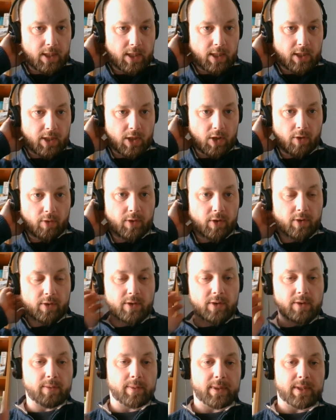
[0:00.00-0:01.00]
They're
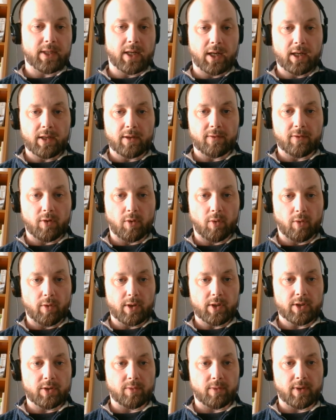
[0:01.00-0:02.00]
to be done, of course,